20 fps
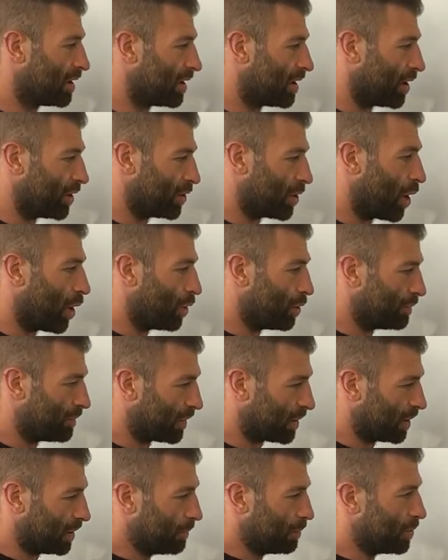and over
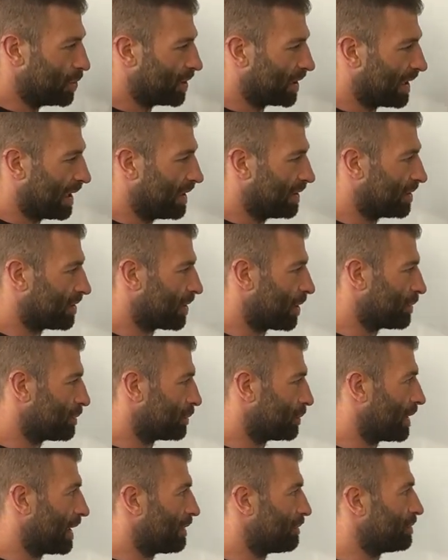communicate and go
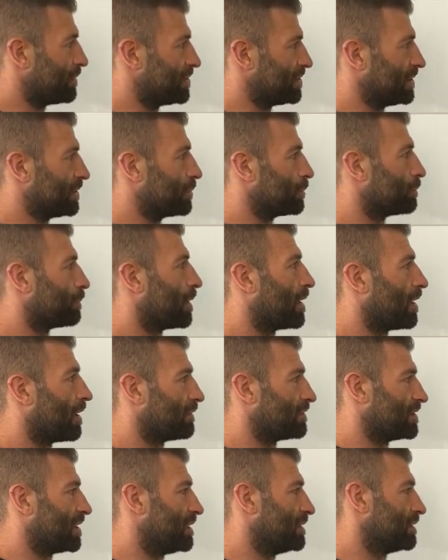through every single
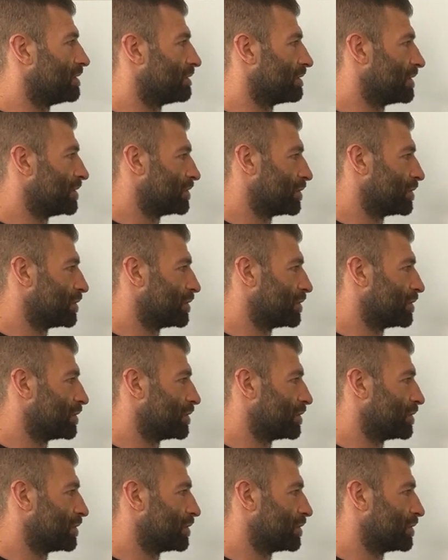part of tendering a